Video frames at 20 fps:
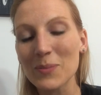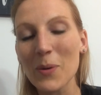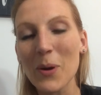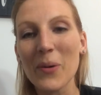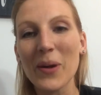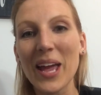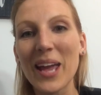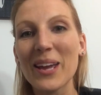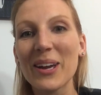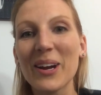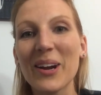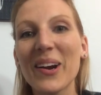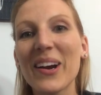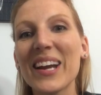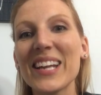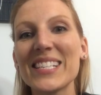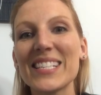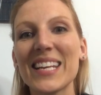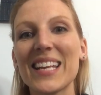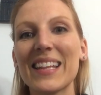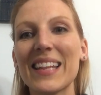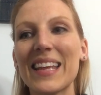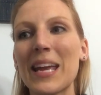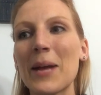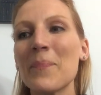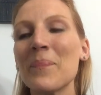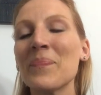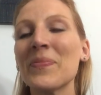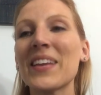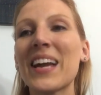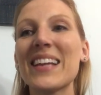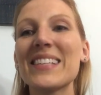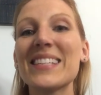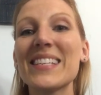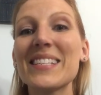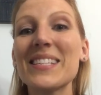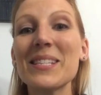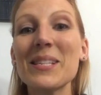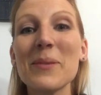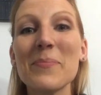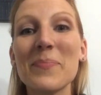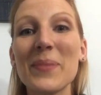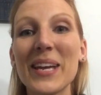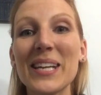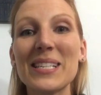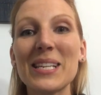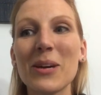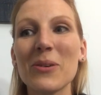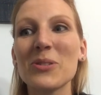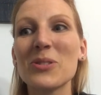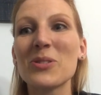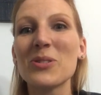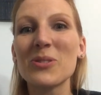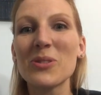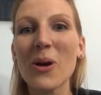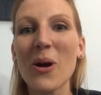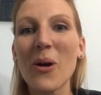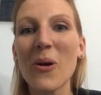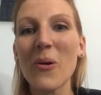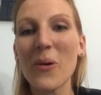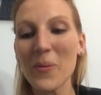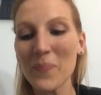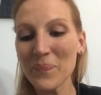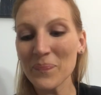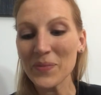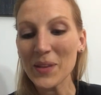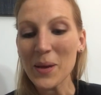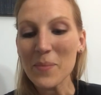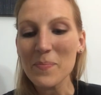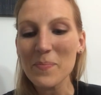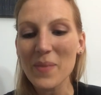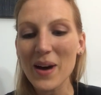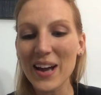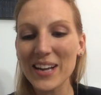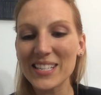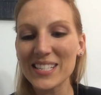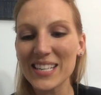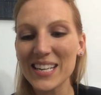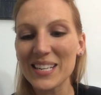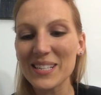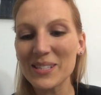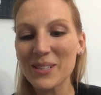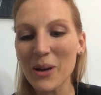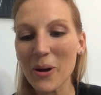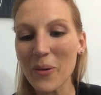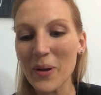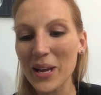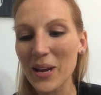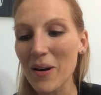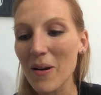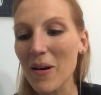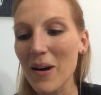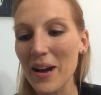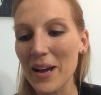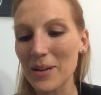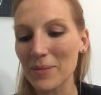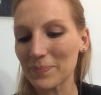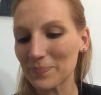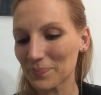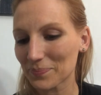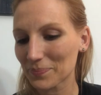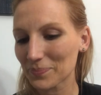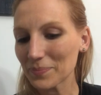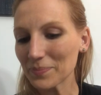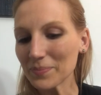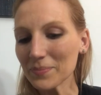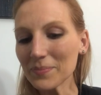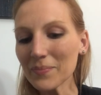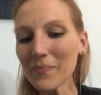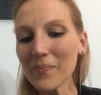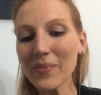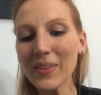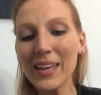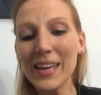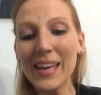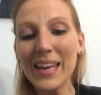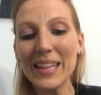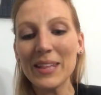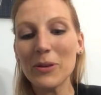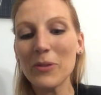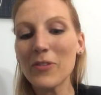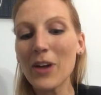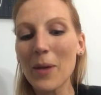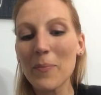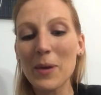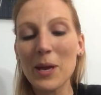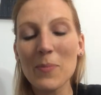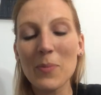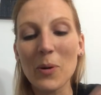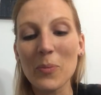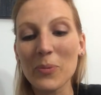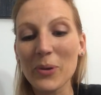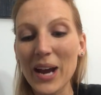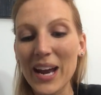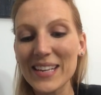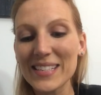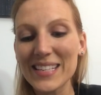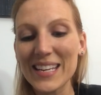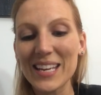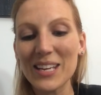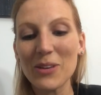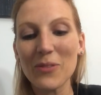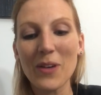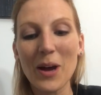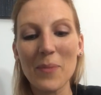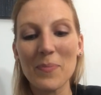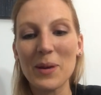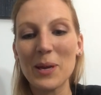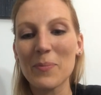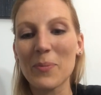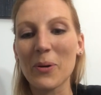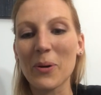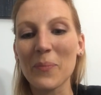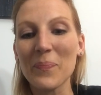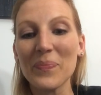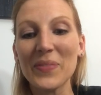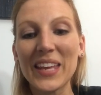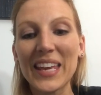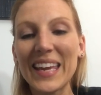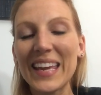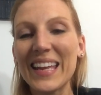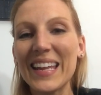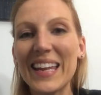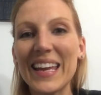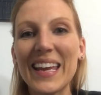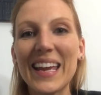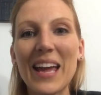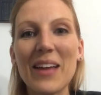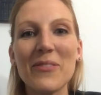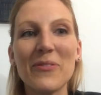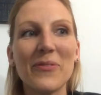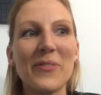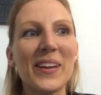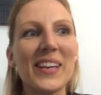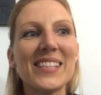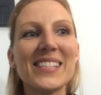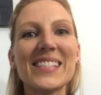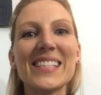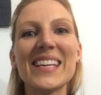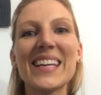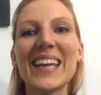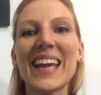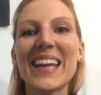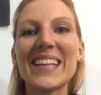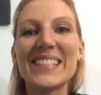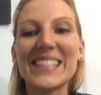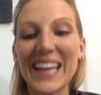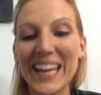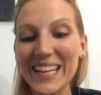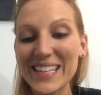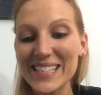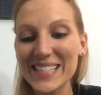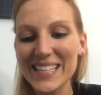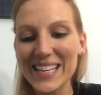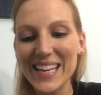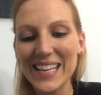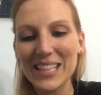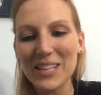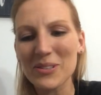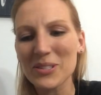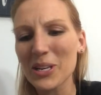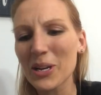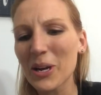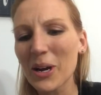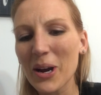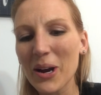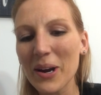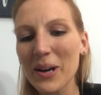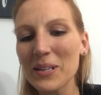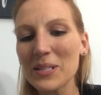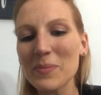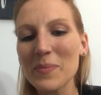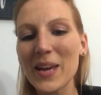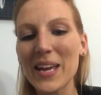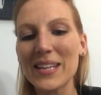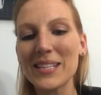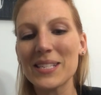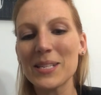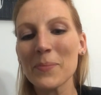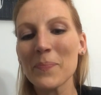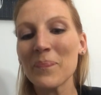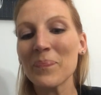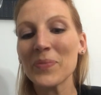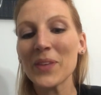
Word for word: spoke encouragingly. Guys, this is a big deal. So much is going on. You've got people praising, you've got people eating and feasting and dancing. There's encouragement.